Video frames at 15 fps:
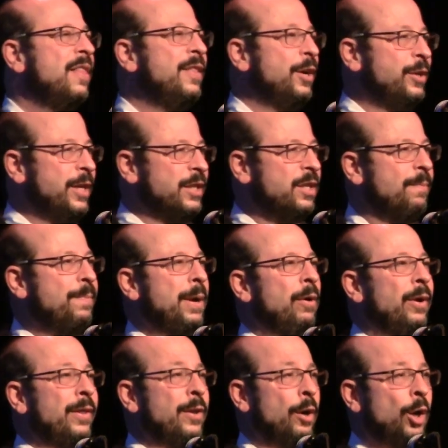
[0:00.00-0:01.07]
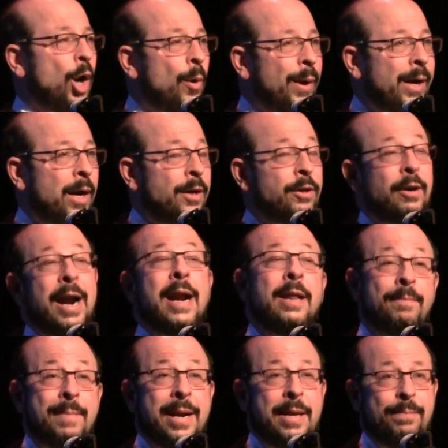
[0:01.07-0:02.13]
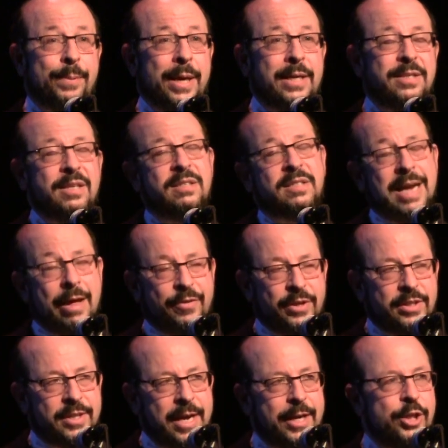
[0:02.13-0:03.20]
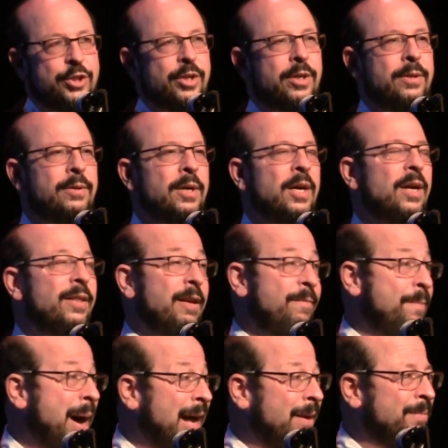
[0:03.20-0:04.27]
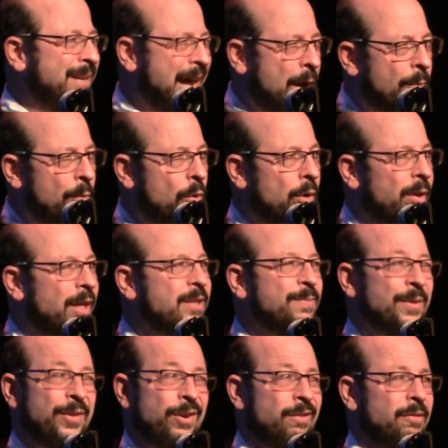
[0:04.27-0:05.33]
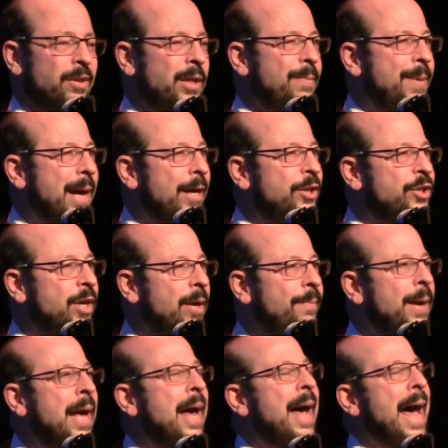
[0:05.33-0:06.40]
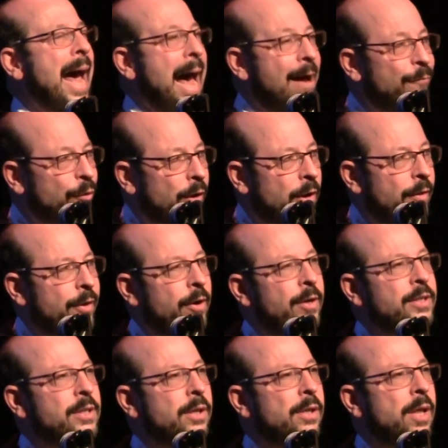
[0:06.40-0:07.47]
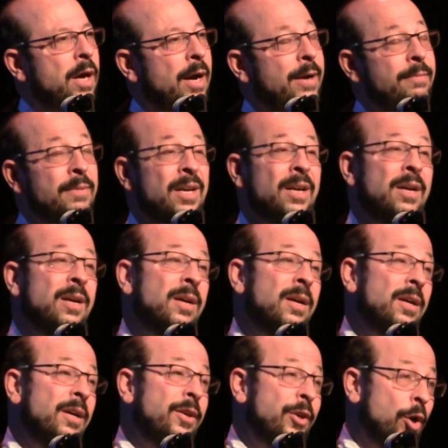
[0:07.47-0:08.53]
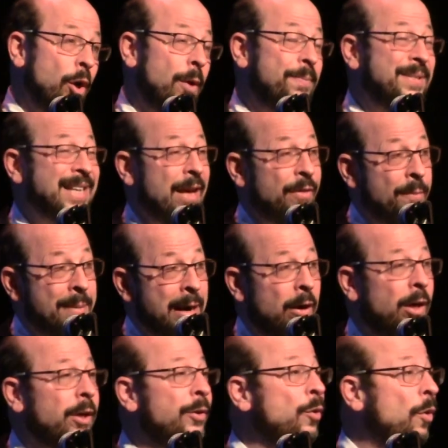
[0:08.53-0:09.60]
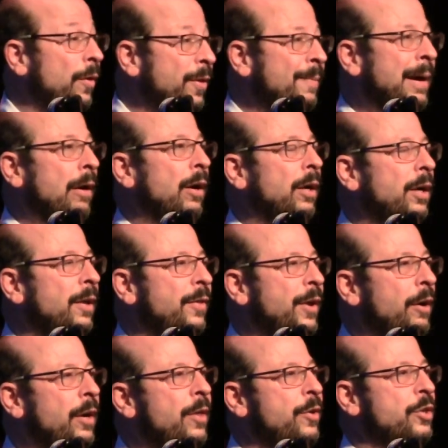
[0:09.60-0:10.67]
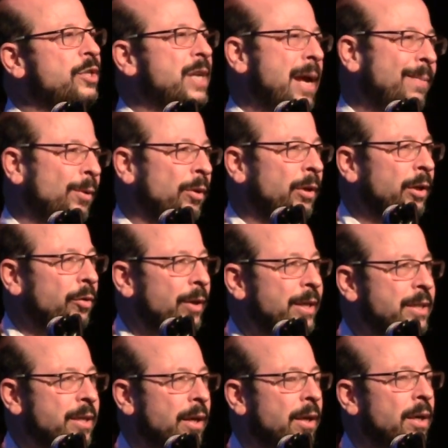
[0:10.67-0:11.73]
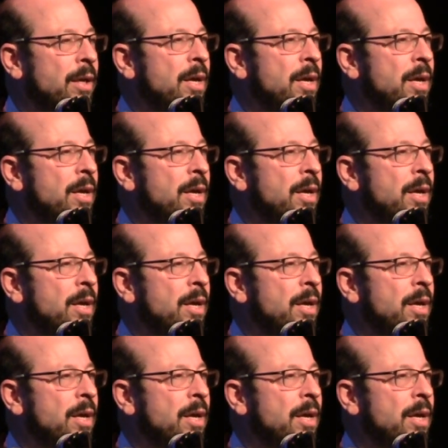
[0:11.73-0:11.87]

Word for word: they're disappearing, they're going under, and in many places, Southeast Asia, they've bottomed out more or less, but they're in really bad shape. Africa, they're in decline. Europe, South America, North America, they're either stable or increasing.